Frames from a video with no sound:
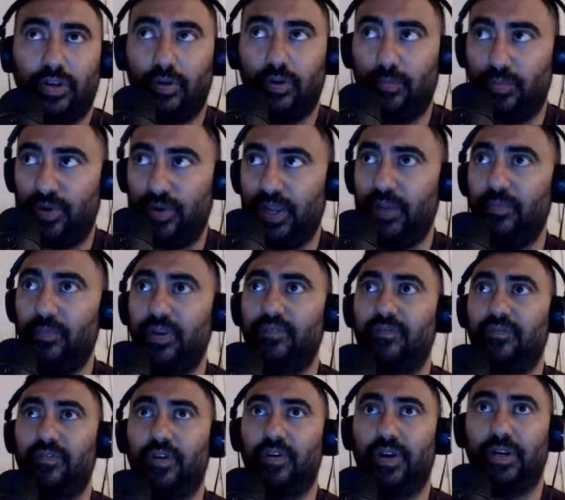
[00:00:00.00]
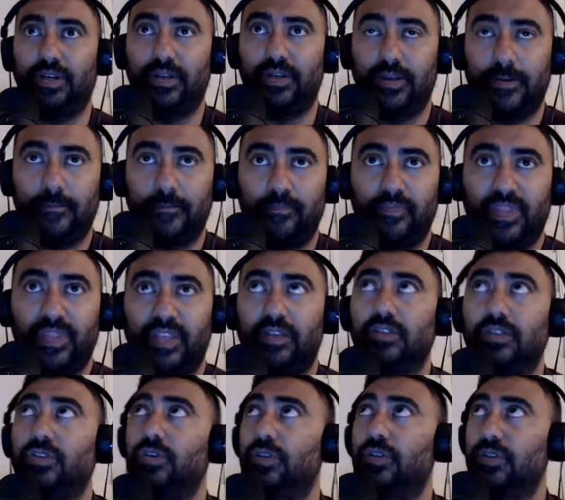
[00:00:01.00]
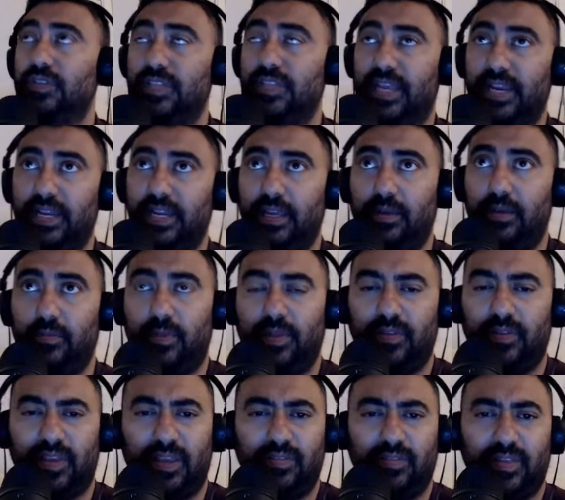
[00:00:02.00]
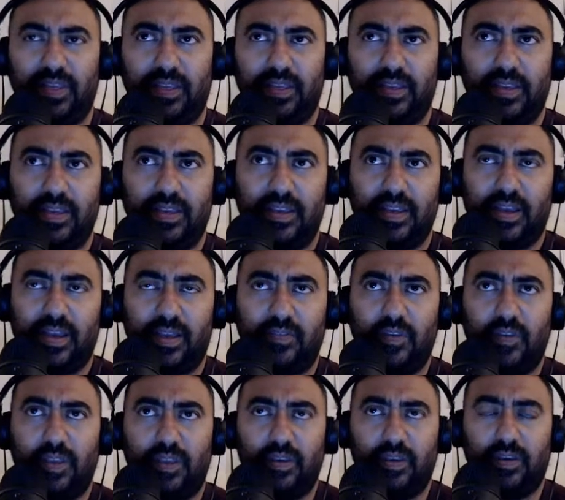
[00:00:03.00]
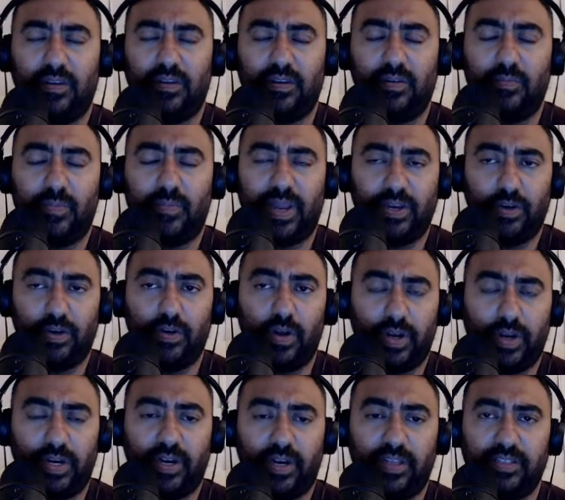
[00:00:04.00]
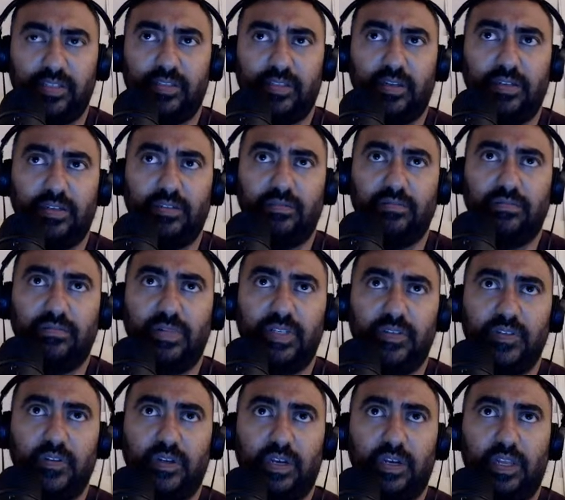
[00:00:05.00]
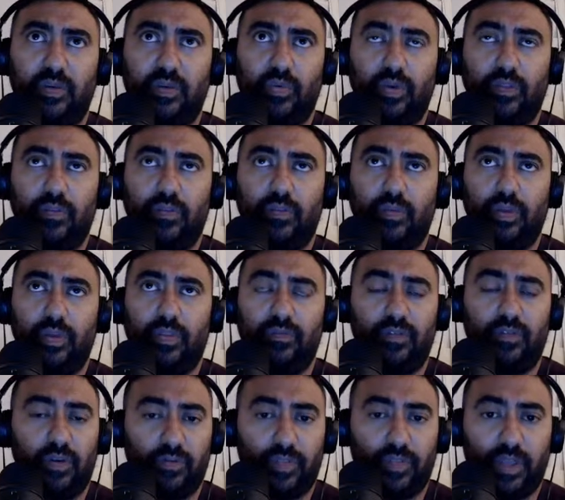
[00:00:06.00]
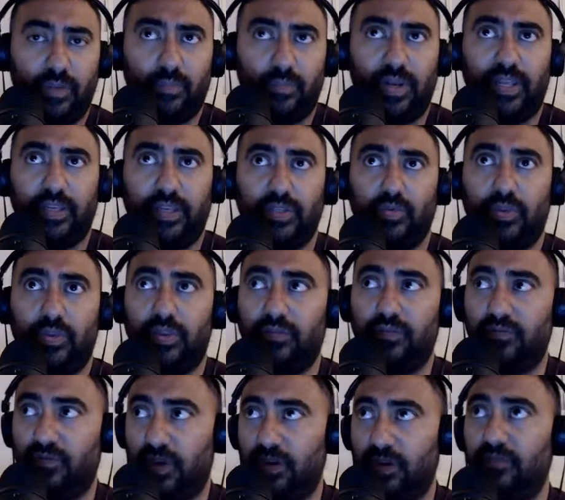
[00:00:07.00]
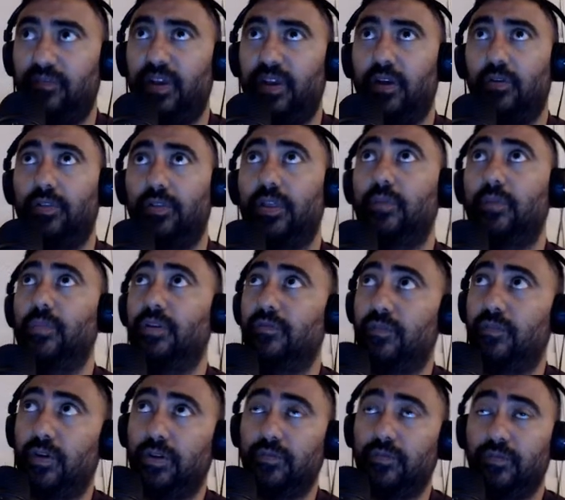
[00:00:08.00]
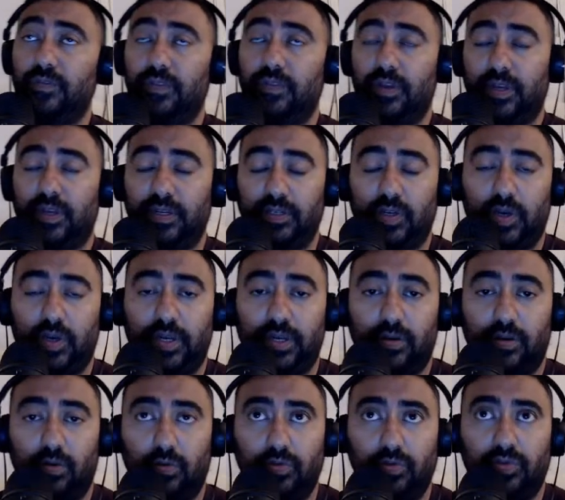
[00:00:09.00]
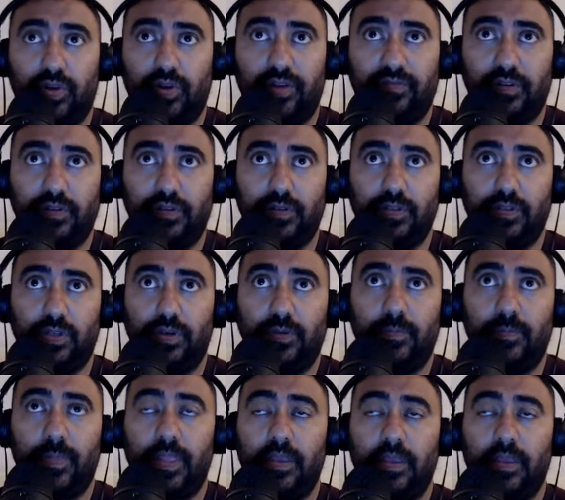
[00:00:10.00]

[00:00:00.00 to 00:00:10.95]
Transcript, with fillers: you know, bring them in front, to the stadium. I think I think I think uh, Man United has done recently with with few of their players where they've unveiled them in front of the entire Old Trafford. So